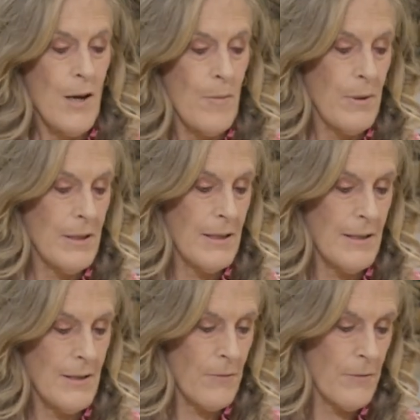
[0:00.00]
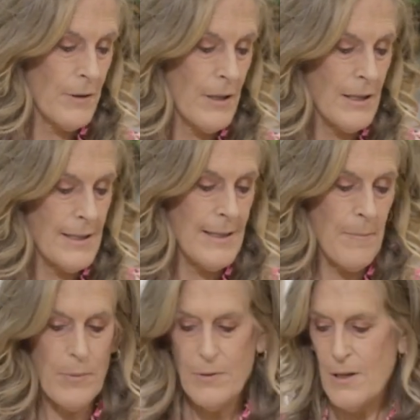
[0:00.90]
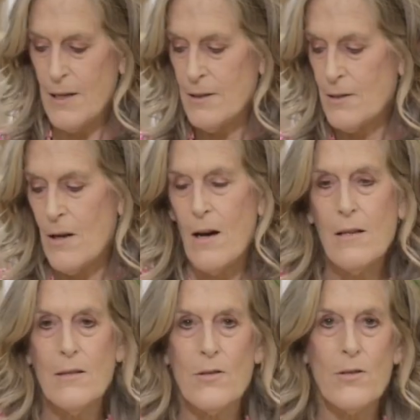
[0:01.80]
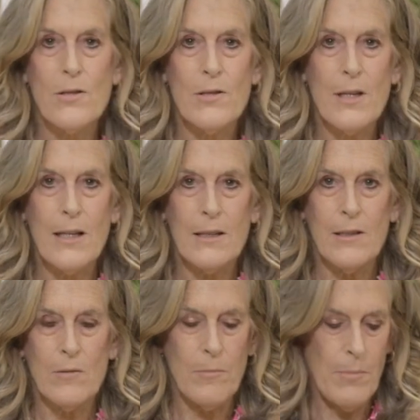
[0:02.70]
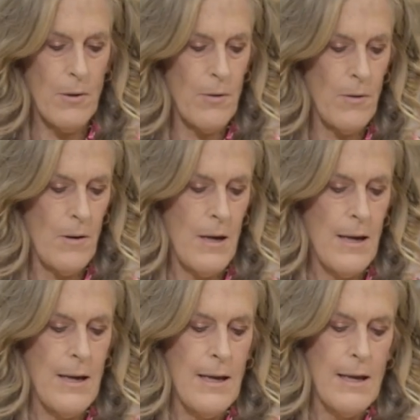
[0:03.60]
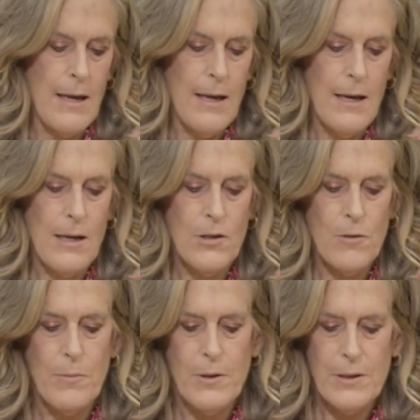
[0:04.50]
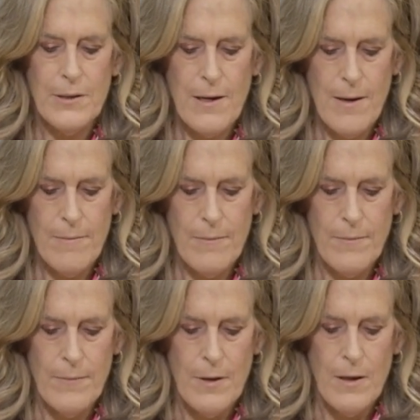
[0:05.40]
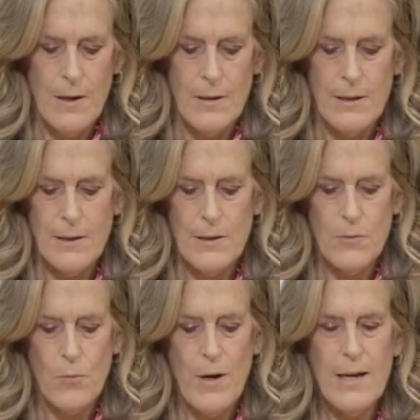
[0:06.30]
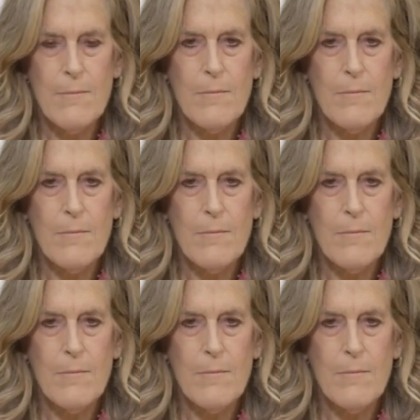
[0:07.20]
but this is a really simple, nice sauce. You just take a little bowl and you put some, this is white